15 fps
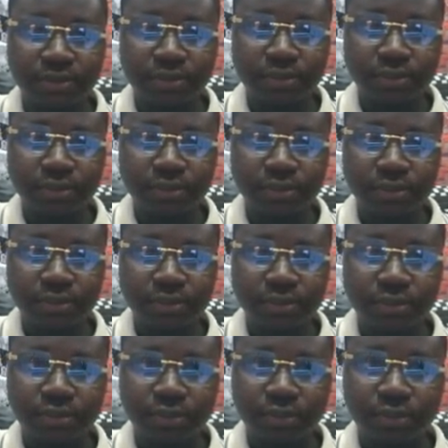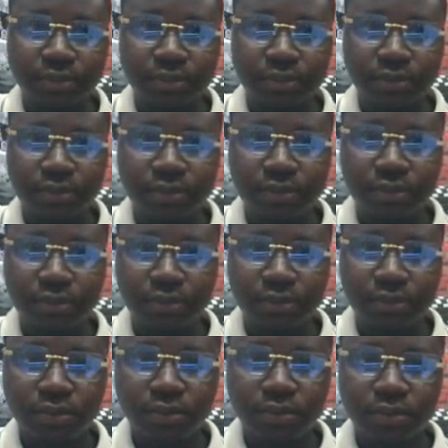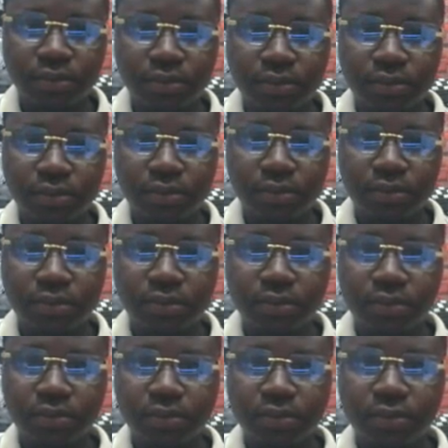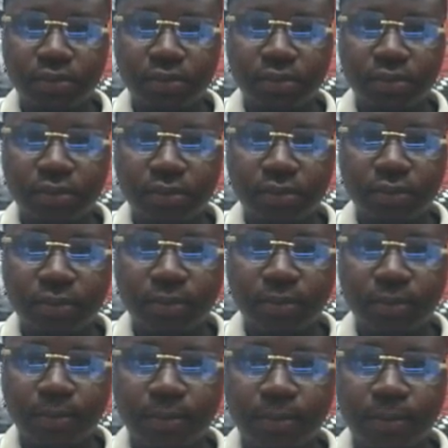[no speech]